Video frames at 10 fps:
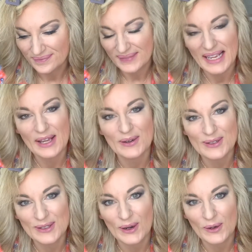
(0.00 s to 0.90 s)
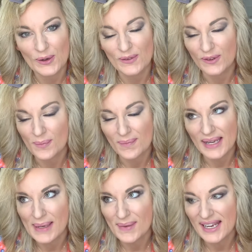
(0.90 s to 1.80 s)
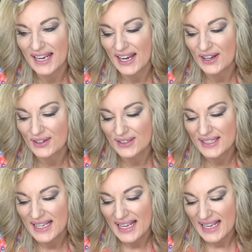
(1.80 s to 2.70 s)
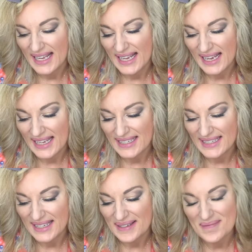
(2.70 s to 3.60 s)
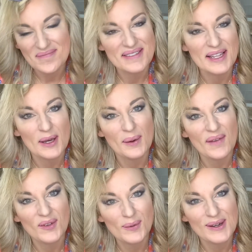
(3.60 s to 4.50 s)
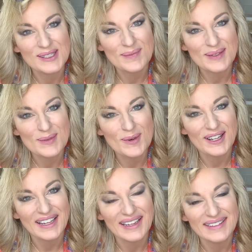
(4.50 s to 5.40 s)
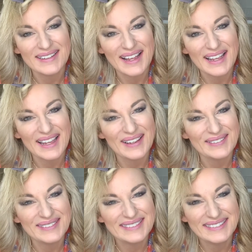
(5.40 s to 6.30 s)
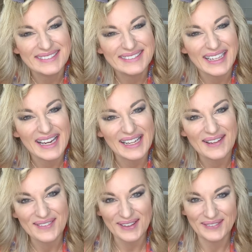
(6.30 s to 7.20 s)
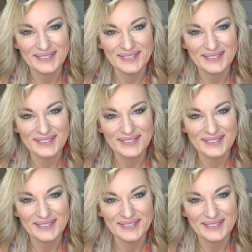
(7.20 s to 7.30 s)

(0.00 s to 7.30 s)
inner circle for many, many years. And so if you're watching, Miss Marlene, thank you, and I love you.